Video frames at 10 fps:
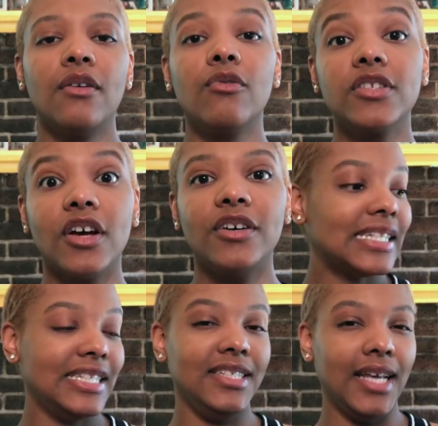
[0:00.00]
result.
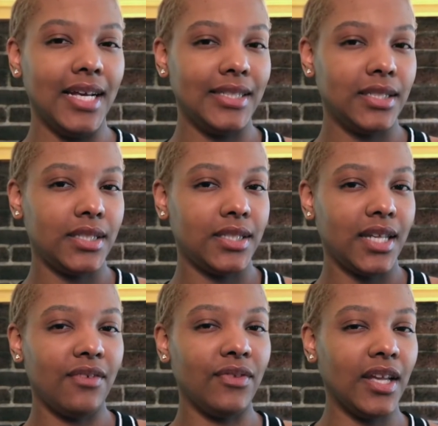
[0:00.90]
Yes.
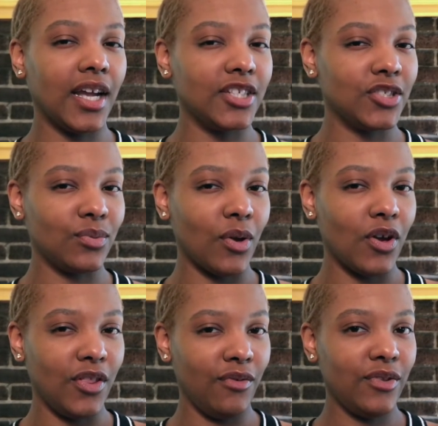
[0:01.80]
I feel like I just went
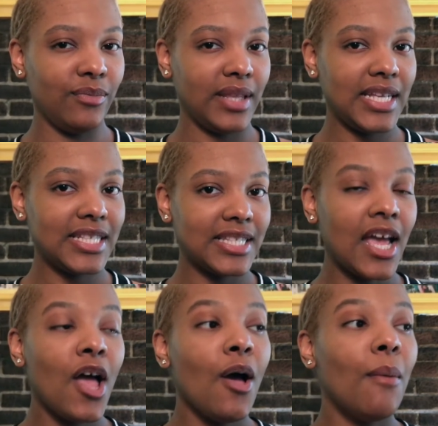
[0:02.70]
all over the place.
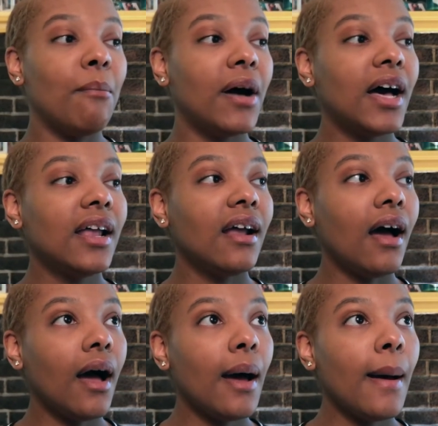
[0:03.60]
But,
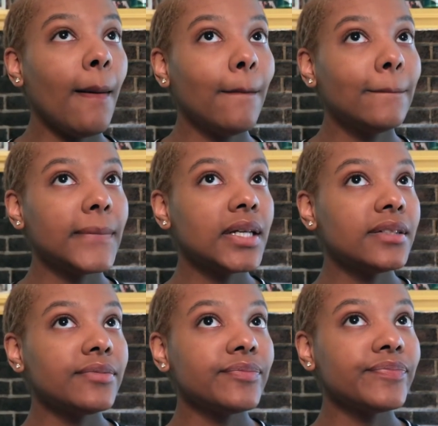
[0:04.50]
um,
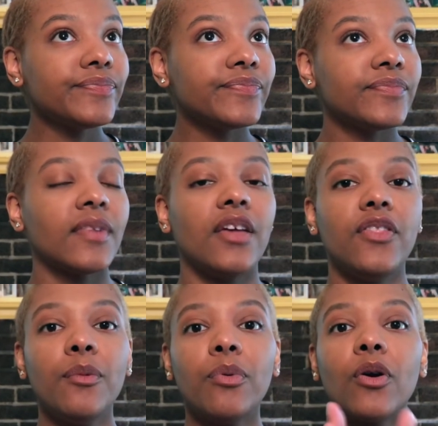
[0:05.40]

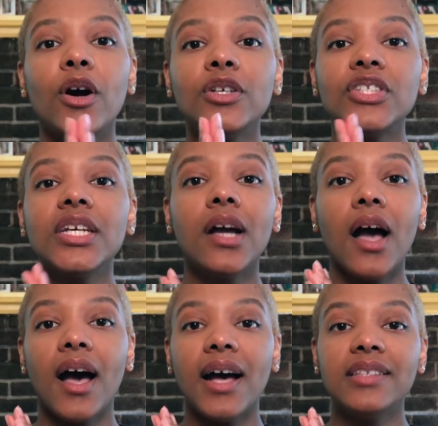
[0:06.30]
the pros and
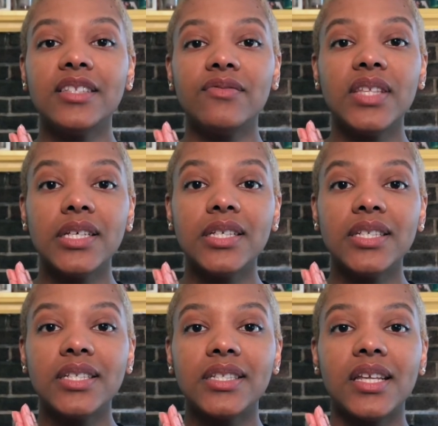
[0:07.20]
cons of
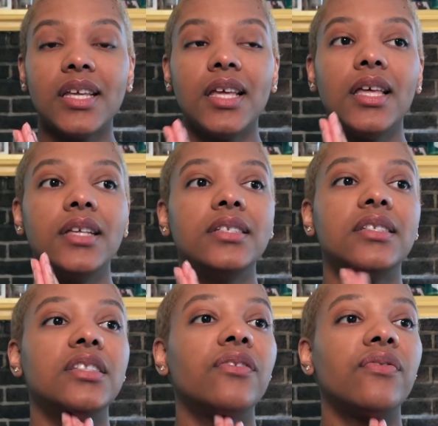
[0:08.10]
this is
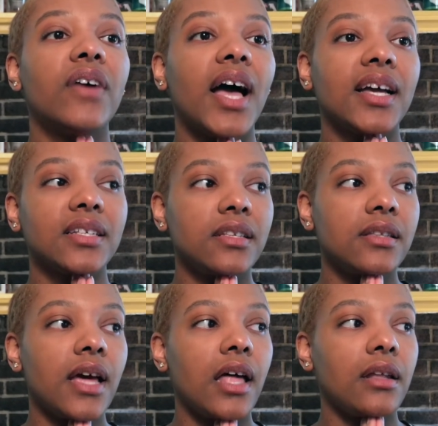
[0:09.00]
the fact
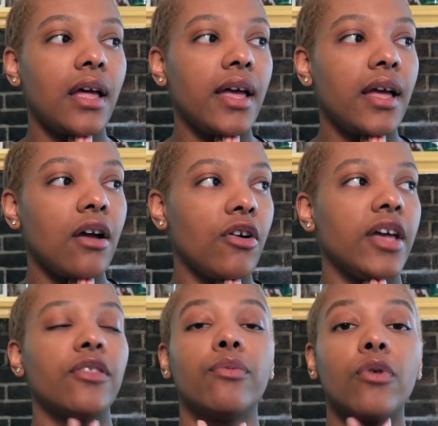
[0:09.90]
that like,
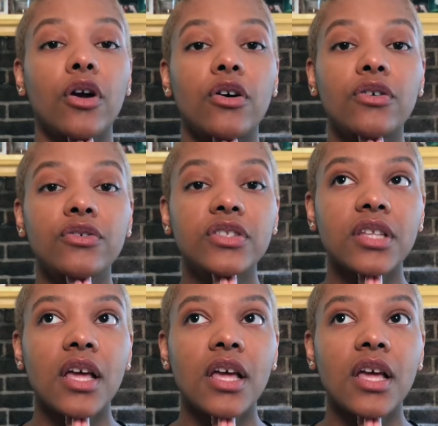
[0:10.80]
okay, the pros